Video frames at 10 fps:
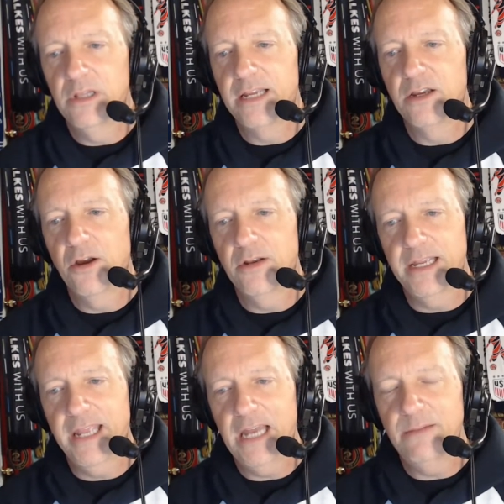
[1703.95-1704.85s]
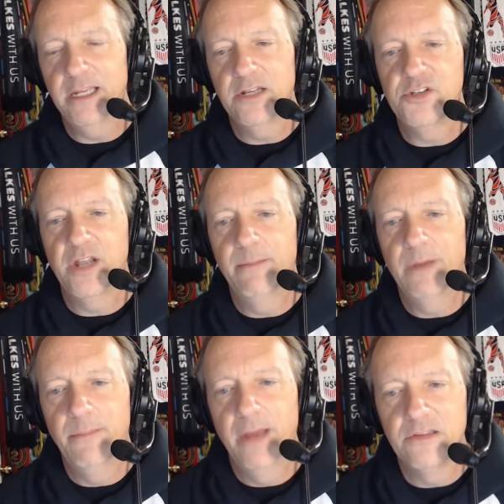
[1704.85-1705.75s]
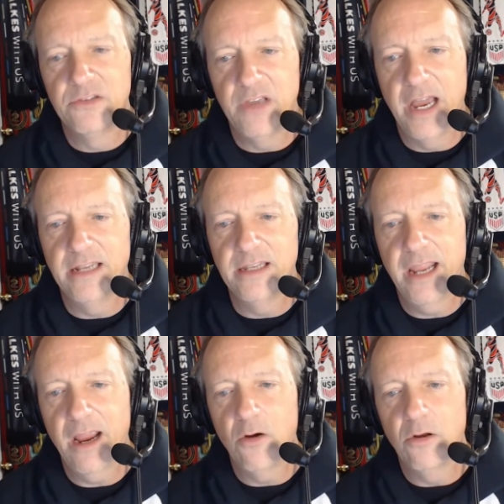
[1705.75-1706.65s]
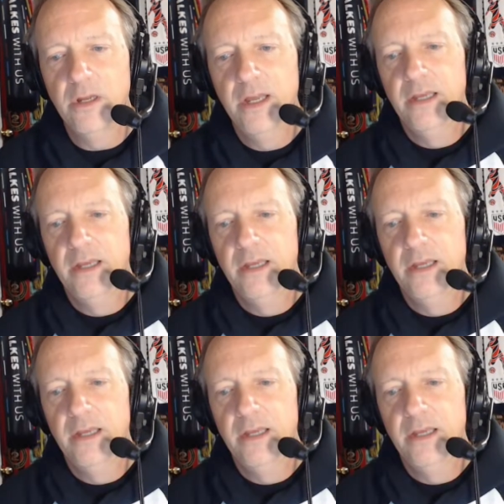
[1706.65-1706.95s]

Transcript: Lake Oconee Academy gets shut out by Mount Zion Carroll.